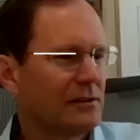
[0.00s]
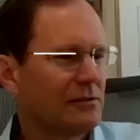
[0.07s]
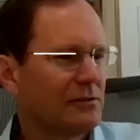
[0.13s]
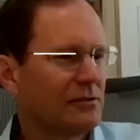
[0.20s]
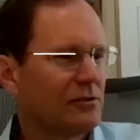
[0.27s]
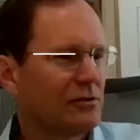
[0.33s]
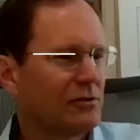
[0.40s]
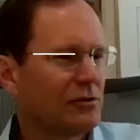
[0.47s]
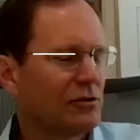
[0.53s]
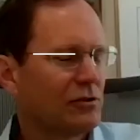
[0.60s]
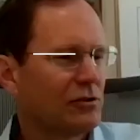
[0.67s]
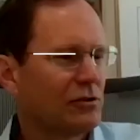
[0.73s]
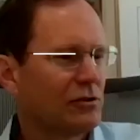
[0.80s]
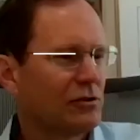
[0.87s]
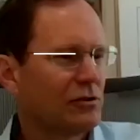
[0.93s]
the
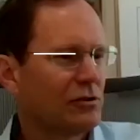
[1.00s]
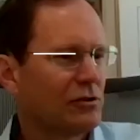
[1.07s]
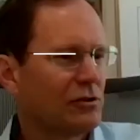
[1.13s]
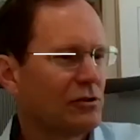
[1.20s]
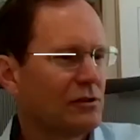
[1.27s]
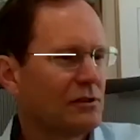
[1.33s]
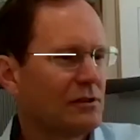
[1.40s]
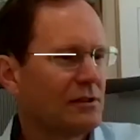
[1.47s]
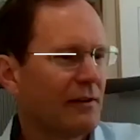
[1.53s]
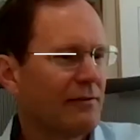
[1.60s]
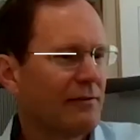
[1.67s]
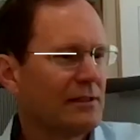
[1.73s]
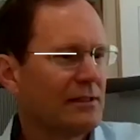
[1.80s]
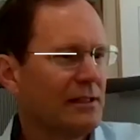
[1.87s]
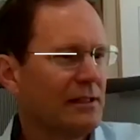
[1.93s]

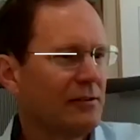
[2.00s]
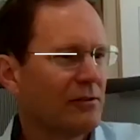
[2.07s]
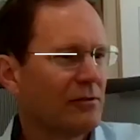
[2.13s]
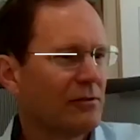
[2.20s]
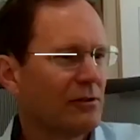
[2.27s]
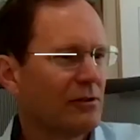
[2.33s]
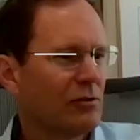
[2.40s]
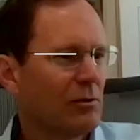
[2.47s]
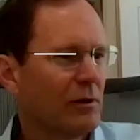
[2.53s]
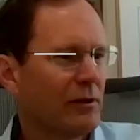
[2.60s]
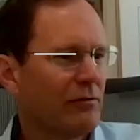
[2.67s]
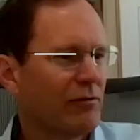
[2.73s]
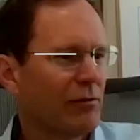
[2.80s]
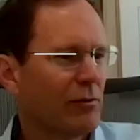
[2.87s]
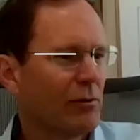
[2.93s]
17th or the
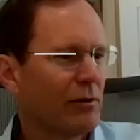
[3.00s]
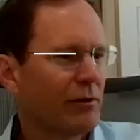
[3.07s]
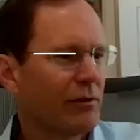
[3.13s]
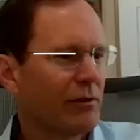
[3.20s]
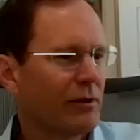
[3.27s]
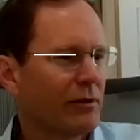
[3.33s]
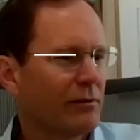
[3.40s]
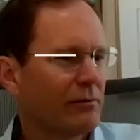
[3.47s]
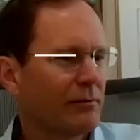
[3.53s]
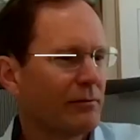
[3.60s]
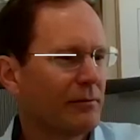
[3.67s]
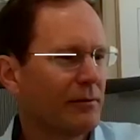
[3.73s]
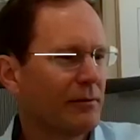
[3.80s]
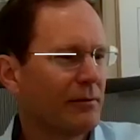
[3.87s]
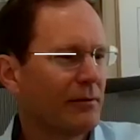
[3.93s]
24th. I don't remember.